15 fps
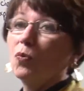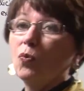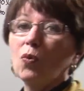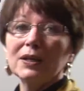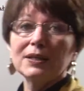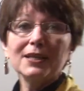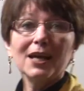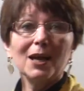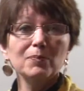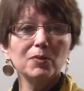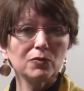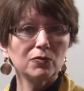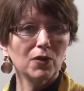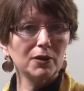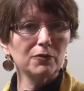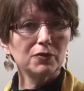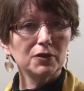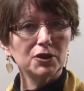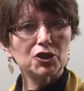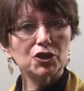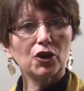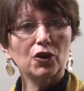what type of life
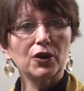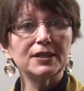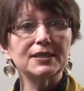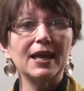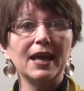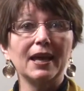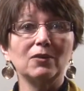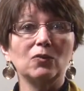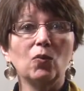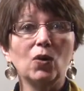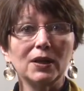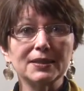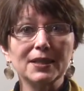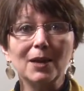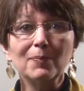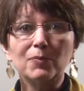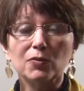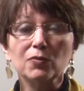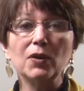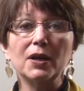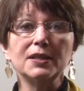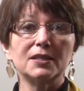insurance and what type
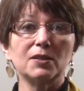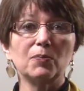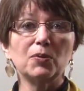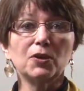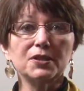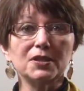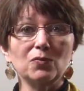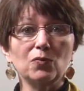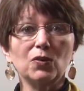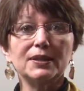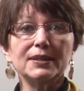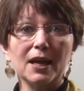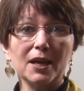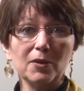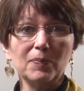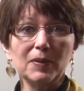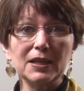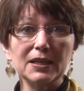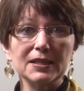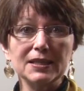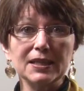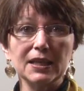of rates a person with
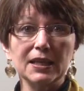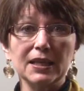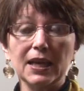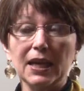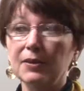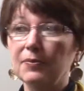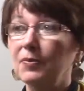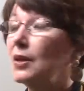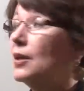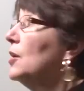diabetes can get.